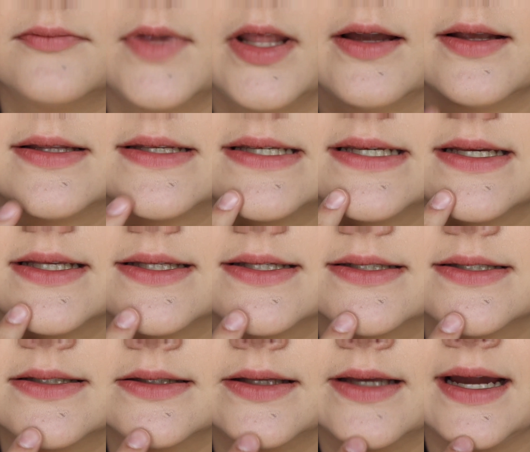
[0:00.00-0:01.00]
You can see
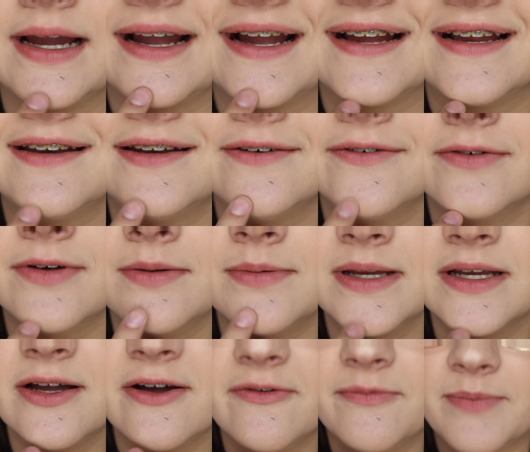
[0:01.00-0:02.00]
it's kind of
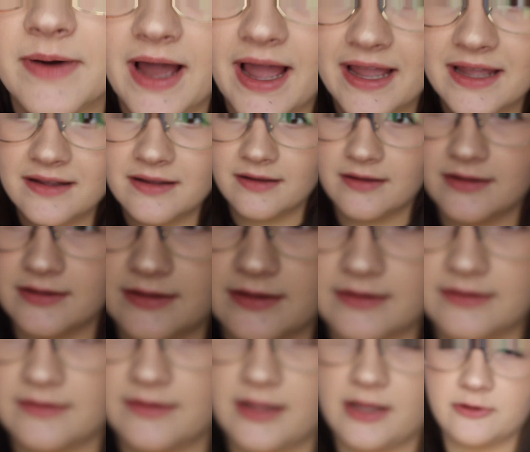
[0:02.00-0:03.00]
rubbing off, but I,
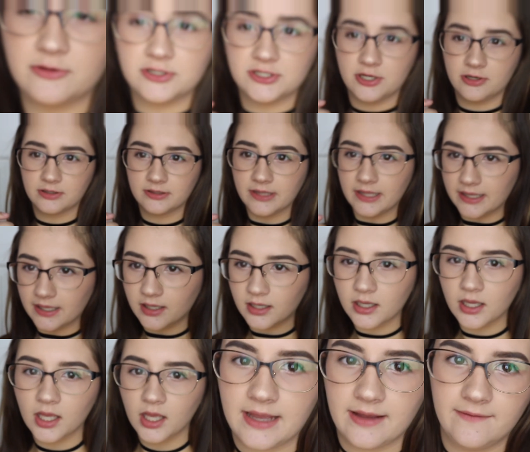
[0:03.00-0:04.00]
no joke, like,
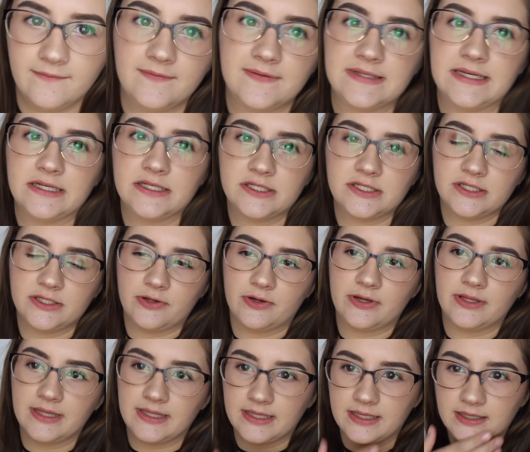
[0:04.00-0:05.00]
I have such an
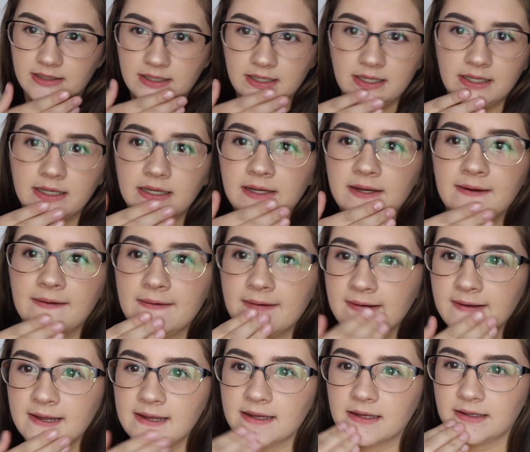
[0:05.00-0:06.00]
oily
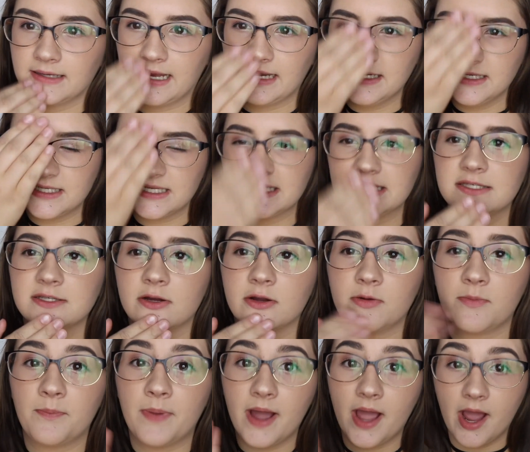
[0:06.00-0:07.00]
kind of
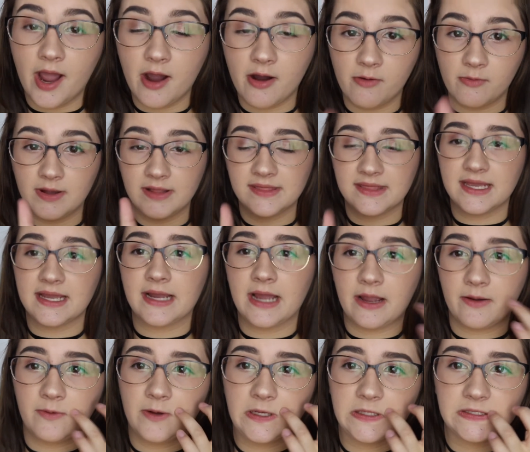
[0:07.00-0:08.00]
T-zone. But one thing
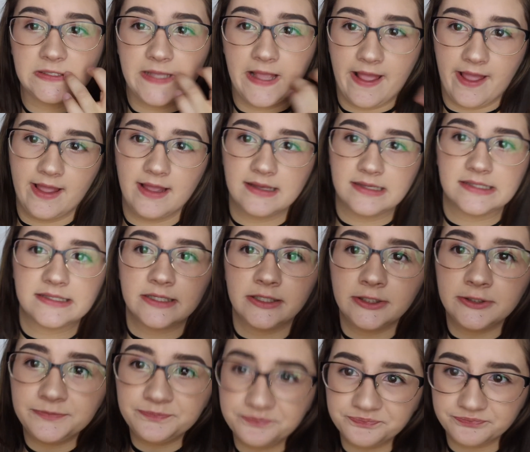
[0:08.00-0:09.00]
I will say is
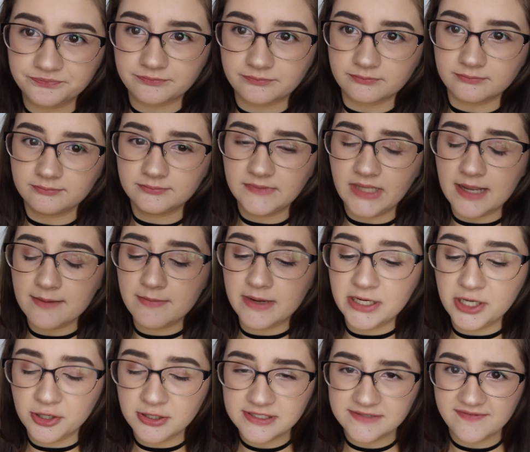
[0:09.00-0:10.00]
my
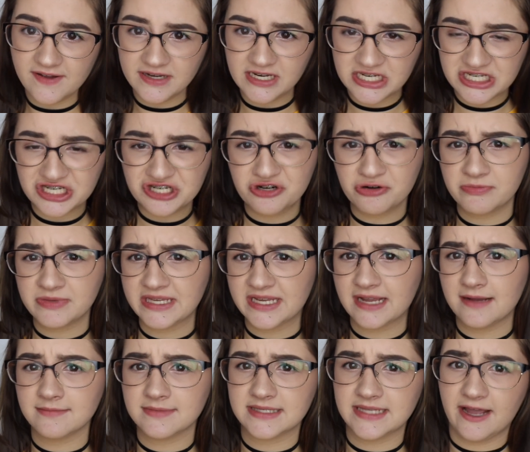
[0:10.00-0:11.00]
nose foundation normally
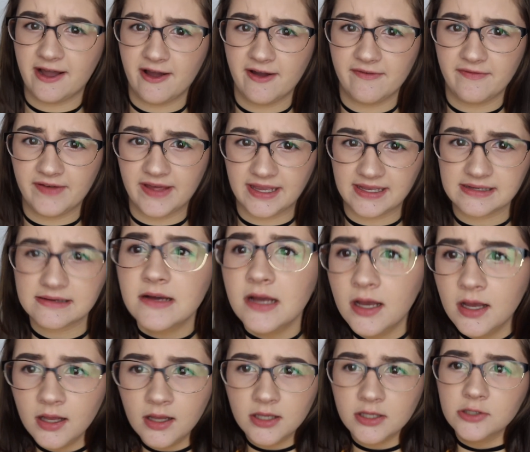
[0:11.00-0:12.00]
comes off, like,
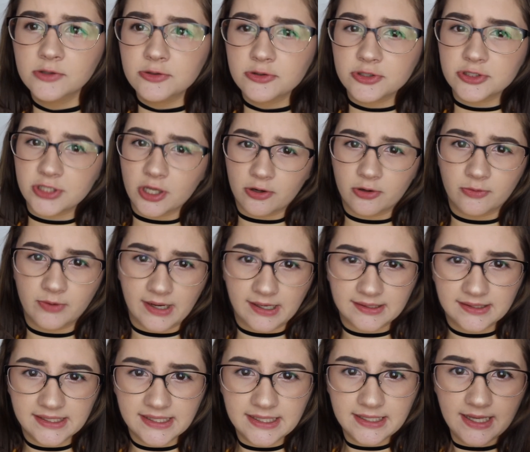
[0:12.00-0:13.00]
so
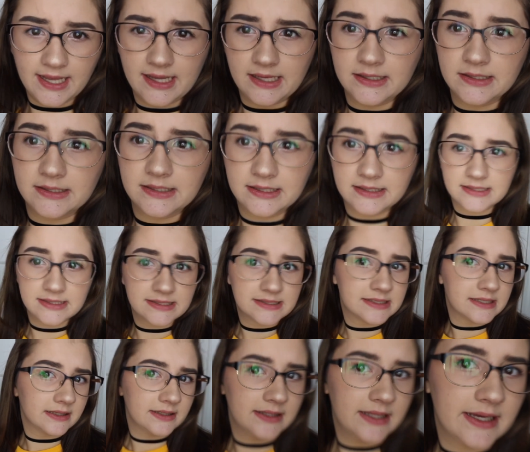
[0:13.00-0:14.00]
quickly, and it's
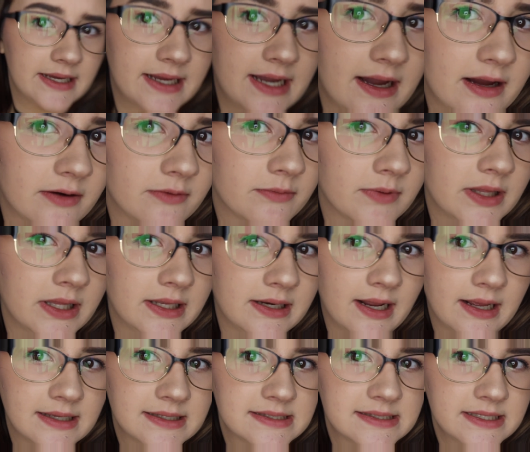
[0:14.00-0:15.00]
still, like, on really
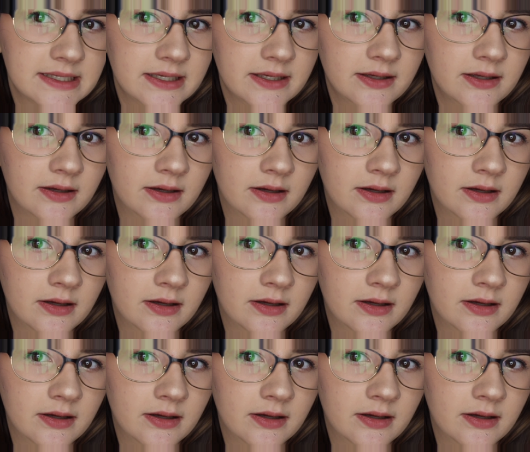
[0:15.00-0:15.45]
nicely,